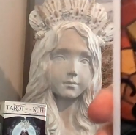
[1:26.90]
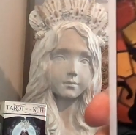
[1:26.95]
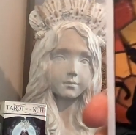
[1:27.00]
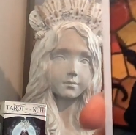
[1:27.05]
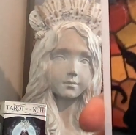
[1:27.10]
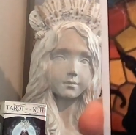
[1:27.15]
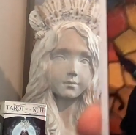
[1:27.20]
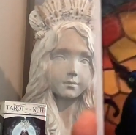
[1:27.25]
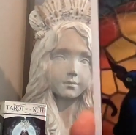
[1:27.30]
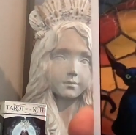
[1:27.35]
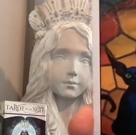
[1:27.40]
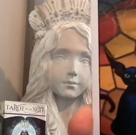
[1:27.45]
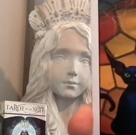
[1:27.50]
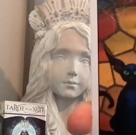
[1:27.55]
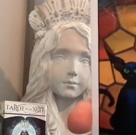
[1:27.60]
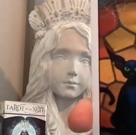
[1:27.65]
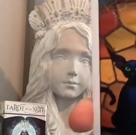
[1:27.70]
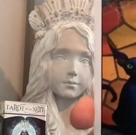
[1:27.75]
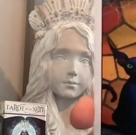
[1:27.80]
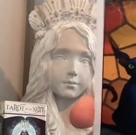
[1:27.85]

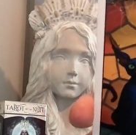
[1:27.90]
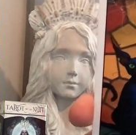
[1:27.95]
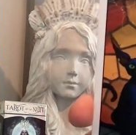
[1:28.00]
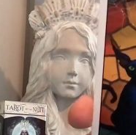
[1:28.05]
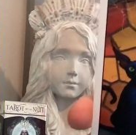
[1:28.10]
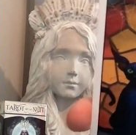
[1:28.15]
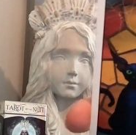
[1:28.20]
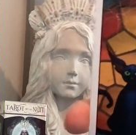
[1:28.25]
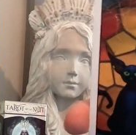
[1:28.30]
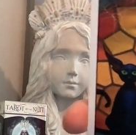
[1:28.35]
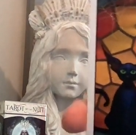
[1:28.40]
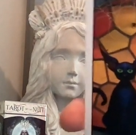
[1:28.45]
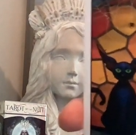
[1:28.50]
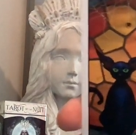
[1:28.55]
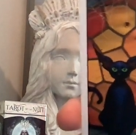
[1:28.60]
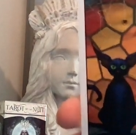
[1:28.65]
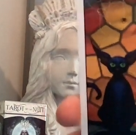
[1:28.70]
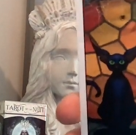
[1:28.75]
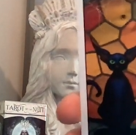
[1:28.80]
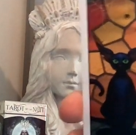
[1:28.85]
[no speech]